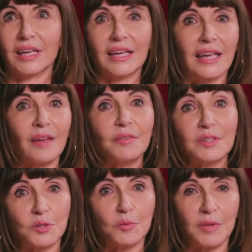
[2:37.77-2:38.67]
He gave
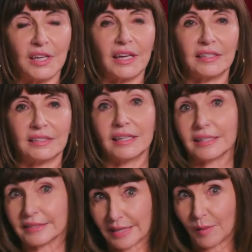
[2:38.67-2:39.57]
it to me as an
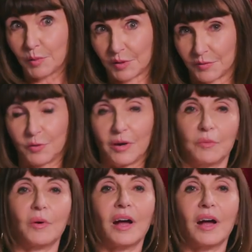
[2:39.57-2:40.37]
example of great